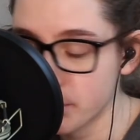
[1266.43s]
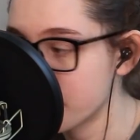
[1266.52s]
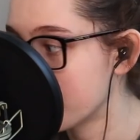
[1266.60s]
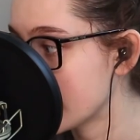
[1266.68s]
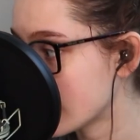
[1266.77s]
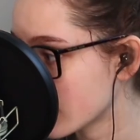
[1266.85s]

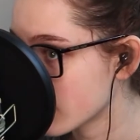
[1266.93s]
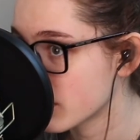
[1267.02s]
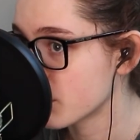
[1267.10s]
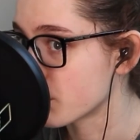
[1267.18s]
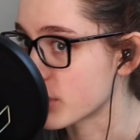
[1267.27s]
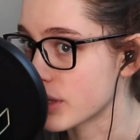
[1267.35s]

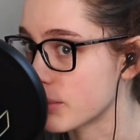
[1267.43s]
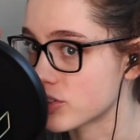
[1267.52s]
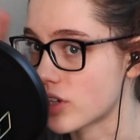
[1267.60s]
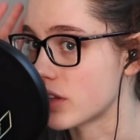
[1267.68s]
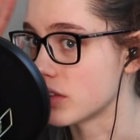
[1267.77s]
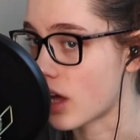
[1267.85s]
being pretty much
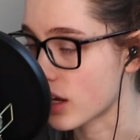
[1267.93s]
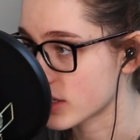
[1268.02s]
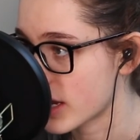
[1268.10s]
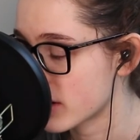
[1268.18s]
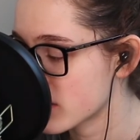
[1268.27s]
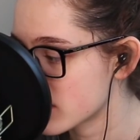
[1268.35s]
on
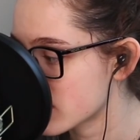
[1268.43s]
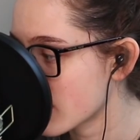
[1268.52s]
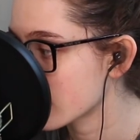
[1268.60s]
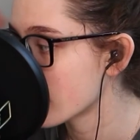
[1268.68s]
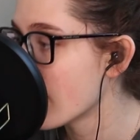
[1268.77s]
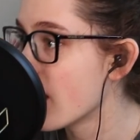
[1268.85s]
lockdown and
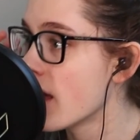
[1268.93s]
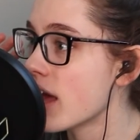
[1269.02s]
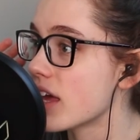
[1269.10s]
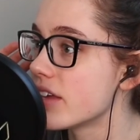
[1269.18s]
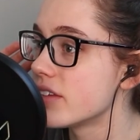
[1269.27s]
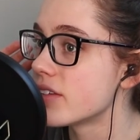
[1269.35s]
stuff,
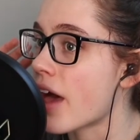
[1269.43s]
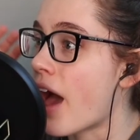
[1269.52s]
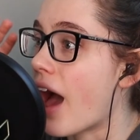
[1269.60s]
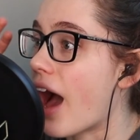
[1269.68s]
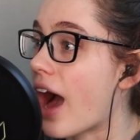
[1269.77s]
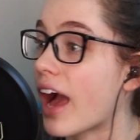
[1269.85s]
is
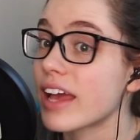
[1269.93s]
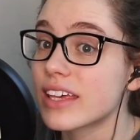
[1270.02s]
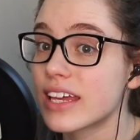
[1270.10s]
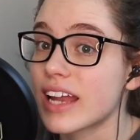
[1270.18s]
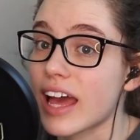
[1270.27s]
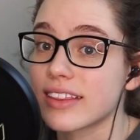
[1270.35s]
I
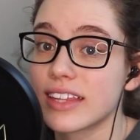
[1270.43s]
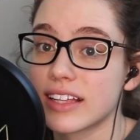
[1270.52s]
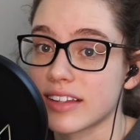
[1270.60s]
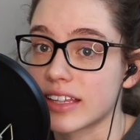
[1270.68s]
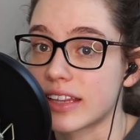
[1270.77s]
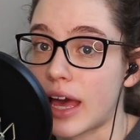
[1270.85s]
cannot
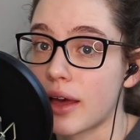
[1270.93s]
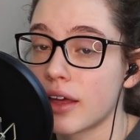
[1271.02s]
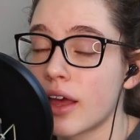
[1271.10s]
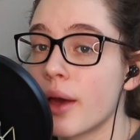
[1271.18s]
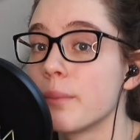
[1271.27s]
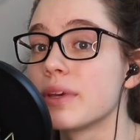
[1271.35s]
think like that,
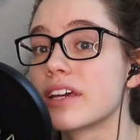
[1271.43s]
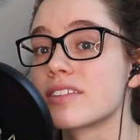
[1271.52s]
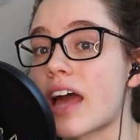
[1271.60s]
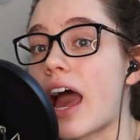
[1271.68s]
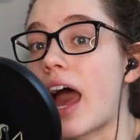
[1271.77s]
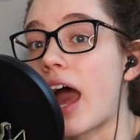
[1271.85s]
because
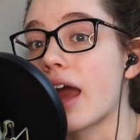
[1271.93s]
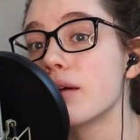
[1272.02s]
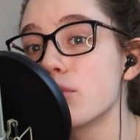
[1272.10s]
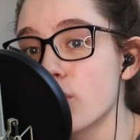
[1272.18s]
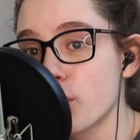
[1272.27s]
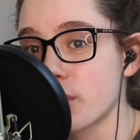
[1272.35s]

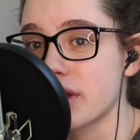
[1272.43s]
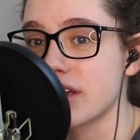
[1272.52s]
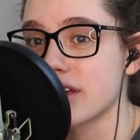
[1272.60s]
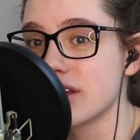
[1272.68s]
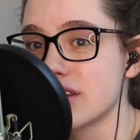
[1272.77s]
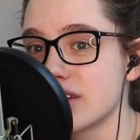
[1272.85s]
I'm
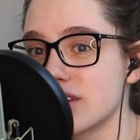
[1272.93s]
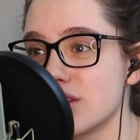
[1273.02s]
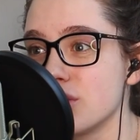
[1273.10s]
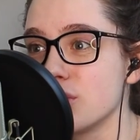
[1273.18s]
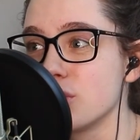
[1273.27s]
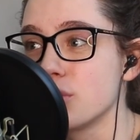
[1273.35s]
going
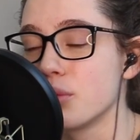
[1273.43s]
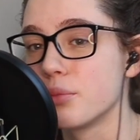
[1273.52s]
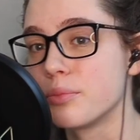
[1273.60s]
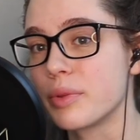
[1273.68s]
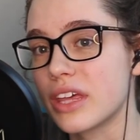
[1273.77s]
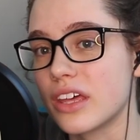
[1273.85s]
to
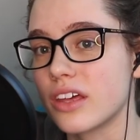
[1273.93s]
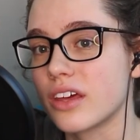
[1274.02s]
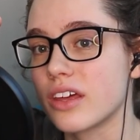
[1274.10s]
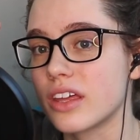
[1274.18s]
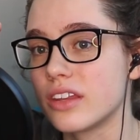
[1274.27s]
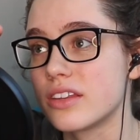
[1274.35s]
be
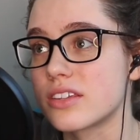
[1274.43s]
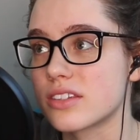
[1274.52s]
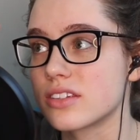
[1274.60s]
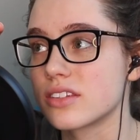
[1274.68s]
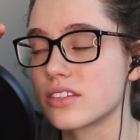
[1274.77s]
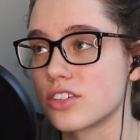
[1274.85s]
in
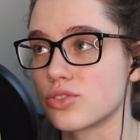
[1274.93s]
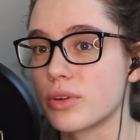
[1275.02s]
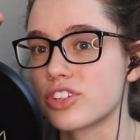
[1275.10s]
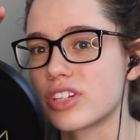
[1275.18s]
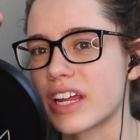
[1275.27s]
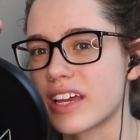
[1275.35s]
this
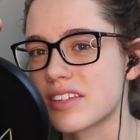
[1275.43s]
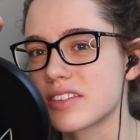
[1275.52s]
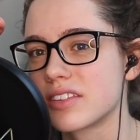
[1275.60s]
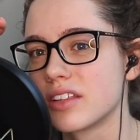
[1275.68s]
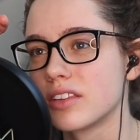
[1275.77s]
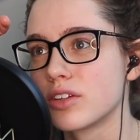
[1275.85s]
situation, I guess,
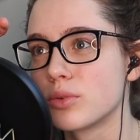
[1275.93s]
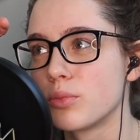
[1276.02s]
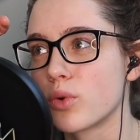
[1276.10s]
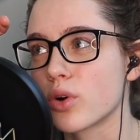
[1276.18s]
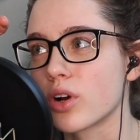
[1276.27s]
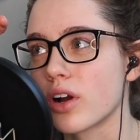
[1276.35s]
the little
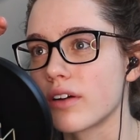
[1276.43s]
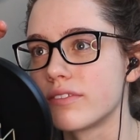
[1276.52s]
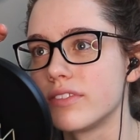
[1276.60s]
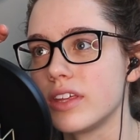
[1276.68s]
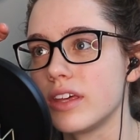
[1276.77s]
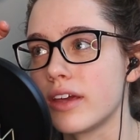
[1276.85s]
more
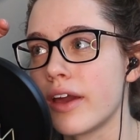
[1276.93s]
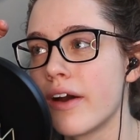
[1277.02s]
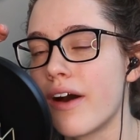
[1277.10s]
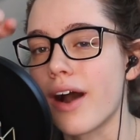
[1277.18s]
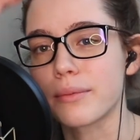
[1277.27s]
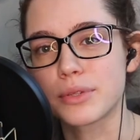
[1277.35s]
of the
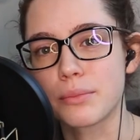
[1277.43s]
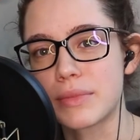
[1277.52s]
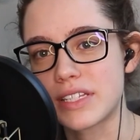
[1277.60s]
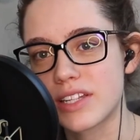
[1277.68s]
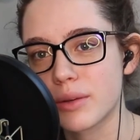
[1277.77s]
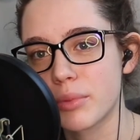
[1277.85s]

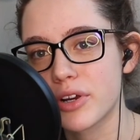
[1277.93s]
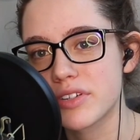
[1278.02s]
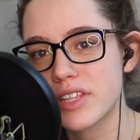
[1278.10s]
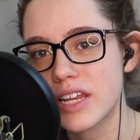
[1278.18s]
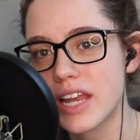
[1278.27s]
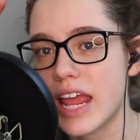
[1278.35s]
optimistic
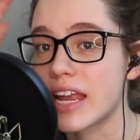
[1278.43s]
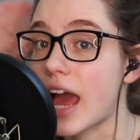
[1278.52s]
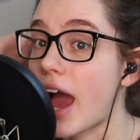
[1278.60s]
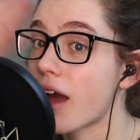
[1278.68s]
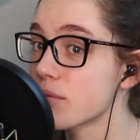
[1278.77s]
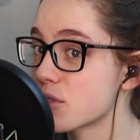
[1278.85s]
person, and
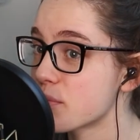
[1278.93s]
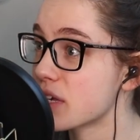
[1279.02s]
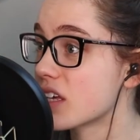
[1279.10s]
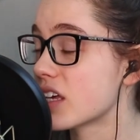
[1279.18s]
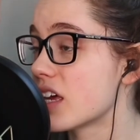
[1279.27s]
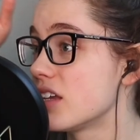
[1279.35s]
I'm
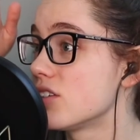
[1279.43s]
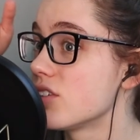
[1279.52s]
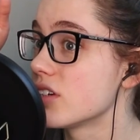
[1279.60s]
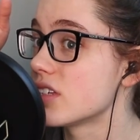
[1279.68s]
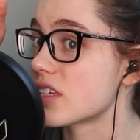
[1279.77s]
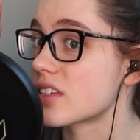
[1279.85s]
speaking it into
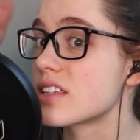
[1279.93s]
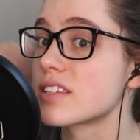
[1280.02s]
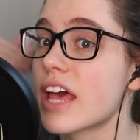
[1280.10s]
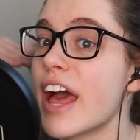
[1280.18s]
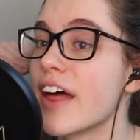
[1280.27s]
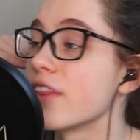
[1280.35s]

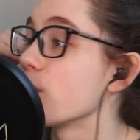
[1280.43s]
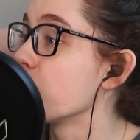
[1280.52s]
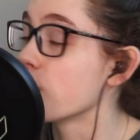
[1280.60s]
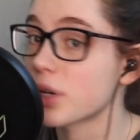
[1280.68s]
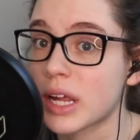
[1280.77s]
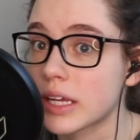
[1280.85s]
existence that
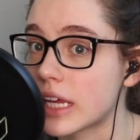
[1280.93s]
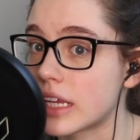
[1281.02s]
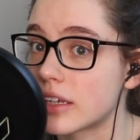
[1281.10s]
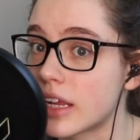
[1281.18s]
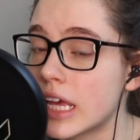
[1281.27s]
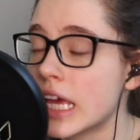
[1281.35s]
we're not
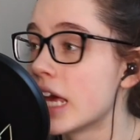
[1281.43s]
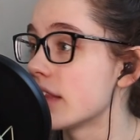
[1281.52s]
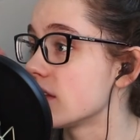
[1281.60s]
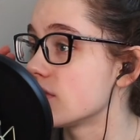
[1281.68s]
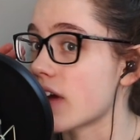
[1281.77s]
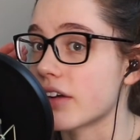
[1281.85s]
getting it.
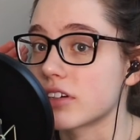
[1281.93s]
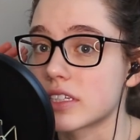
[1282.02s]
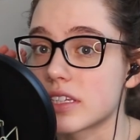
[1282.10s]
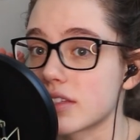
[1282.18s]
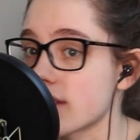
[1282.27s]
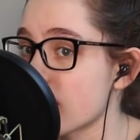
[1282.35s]
This
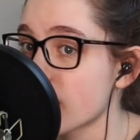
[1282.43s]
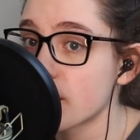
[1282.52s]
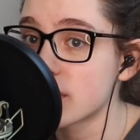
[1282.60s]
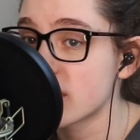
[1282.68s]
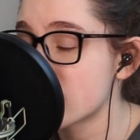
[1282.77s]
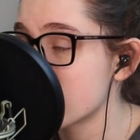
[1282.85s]
virus is not
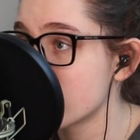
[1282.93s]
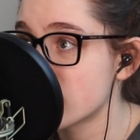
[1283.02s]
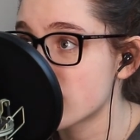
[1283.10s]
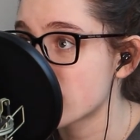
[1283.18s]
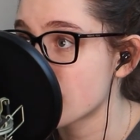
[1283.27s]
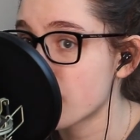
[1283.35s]
coming in
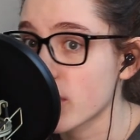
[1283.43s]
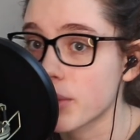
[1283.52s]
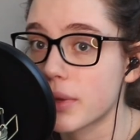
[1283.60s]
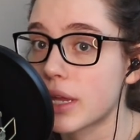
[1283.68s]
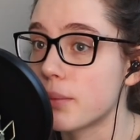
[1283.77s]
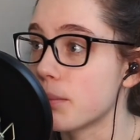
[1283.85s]
this
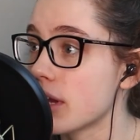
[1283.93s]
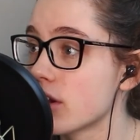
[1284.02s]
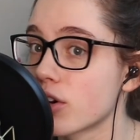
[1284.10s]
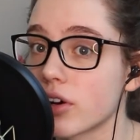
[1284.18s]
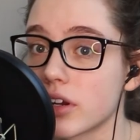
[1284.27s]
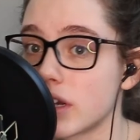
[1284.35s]
apartment. Me
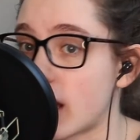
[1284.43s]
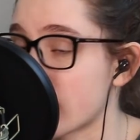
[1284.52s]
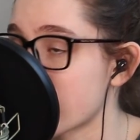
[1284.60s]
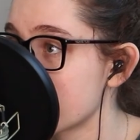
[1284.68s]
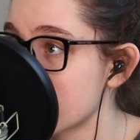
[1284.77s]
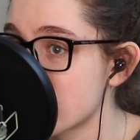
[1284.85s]
and her are not
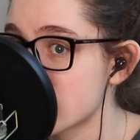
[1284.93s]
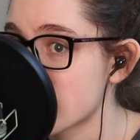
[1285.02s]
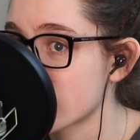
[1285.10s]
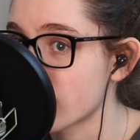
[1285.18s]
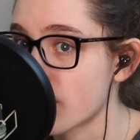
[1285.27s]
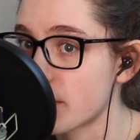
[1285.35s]
going to get
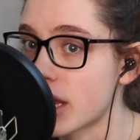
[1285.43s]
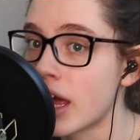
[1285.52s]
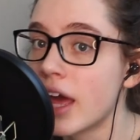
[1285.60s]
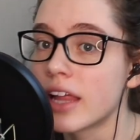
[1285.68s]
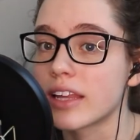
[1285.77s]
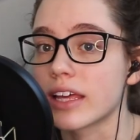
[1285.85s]
sick from it.
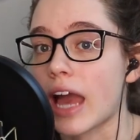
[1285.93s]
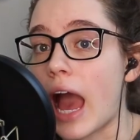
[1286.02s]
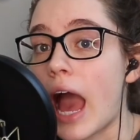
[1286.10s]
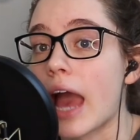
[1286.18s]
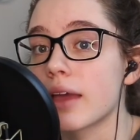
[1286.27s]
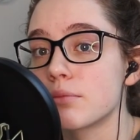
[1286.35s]
Like,
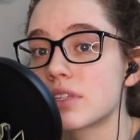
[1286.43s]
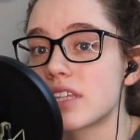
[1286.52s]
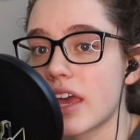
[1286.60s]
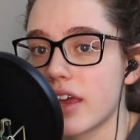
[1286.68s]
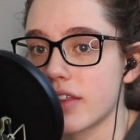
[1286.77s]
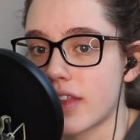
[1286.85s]
I'm
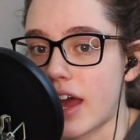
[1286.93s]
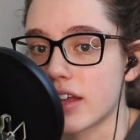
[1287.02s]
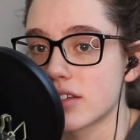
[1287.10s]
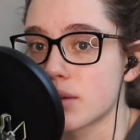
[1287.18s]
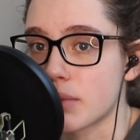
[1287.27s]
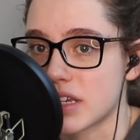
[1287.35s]
saying
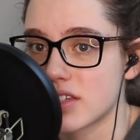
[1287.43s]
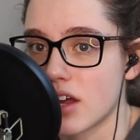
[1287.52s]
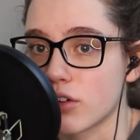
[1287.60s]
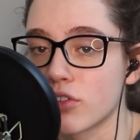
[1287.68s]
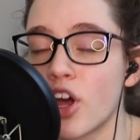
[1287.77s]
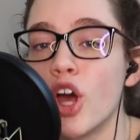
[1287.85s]
that to
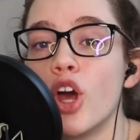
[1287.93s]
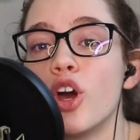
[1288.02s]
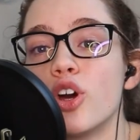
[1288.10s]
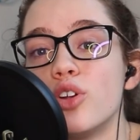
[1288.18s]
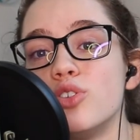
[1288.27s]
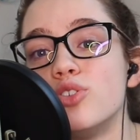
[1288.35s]
myself.
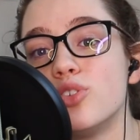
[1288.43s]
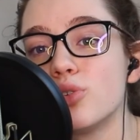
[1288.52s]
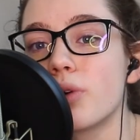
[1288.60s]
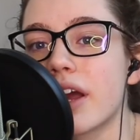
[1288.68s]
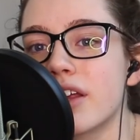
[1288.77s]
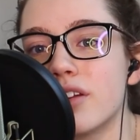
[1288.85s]

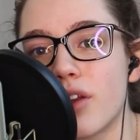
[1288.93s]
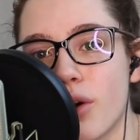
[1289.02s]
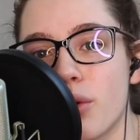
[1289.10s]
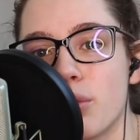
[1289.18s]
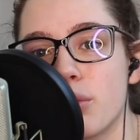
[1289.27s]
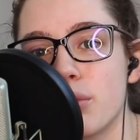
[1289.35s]
Do I
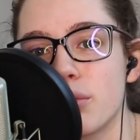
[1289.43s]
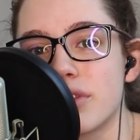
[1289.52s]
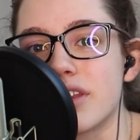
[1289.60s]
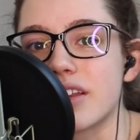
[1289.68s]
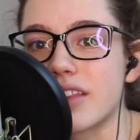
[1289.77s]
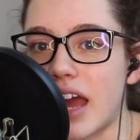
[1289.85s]
know
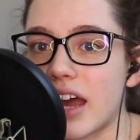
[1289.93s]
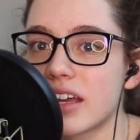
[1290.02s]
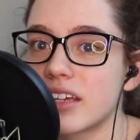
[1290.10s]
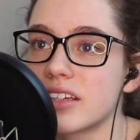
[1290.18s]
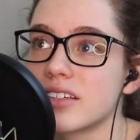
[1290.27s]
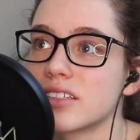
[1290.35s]
that
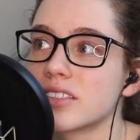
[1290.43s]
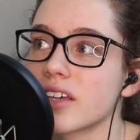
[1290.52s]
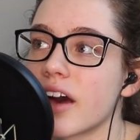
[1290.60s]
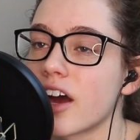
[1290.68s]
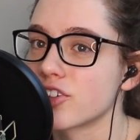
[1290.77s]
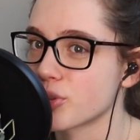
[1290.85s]
that is
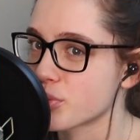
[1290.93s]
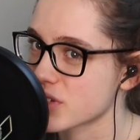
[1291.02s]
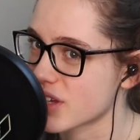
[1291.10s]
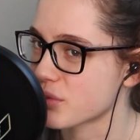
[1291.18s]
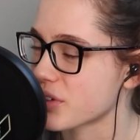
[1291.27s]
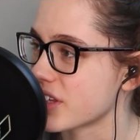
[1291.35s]

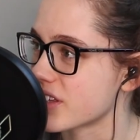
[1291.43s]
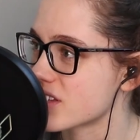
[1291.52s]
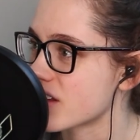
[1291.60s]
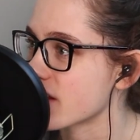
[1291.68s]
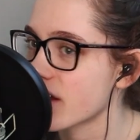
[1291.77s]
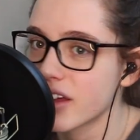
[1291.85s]
100%
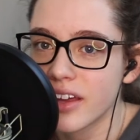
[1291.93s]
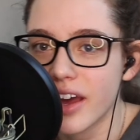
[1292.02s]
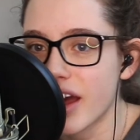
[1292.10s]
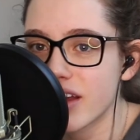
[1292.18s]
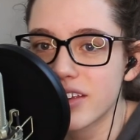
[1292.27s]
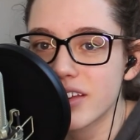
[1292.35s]
realistic?
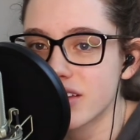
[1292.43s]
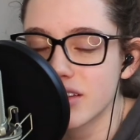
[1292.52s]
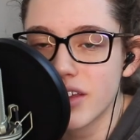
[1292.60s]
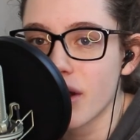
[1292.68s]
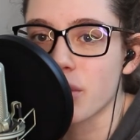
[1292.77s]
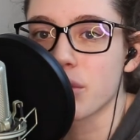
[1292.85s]

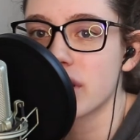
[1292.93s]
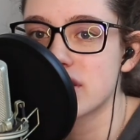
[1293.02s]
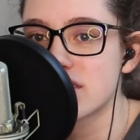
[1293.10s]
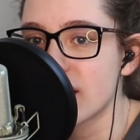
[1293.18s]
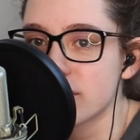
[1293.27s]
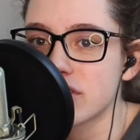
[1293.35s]
No, it's
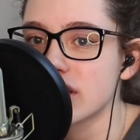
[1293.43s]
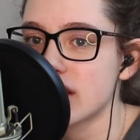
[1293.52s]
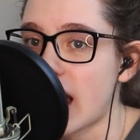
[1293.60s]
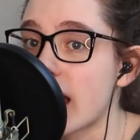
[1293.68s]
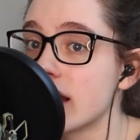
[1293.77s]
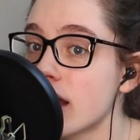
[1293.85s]
definitely
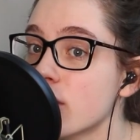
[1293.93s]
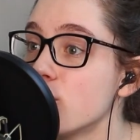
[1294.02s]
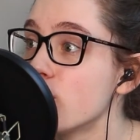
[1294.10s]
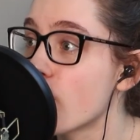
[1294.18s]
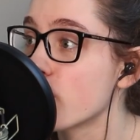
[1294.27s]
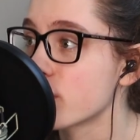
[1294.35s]
not. And I
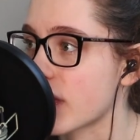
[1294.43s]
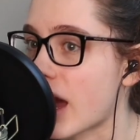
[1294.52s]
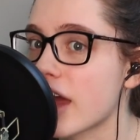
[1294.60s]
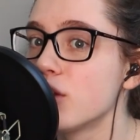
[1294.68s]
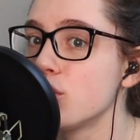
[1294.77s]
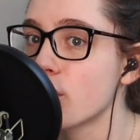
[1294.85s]
know that.
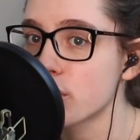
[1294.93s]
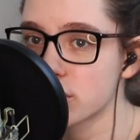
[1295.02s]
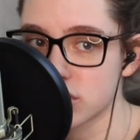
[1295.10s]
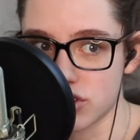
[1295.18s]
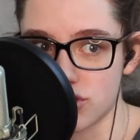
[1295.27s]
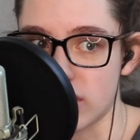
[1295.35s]
I know
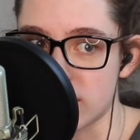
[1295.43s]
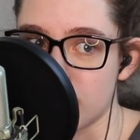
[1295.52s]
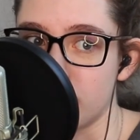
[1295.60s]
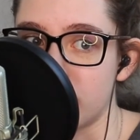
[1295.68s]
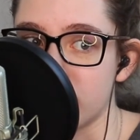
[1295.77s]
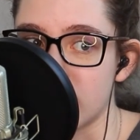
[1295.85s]
there's a chance that
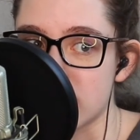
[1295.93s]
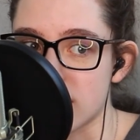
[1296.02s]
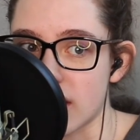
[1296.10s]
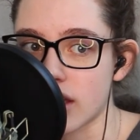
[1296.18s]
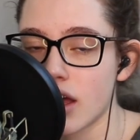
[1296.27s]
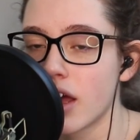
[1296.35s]
we could get sick.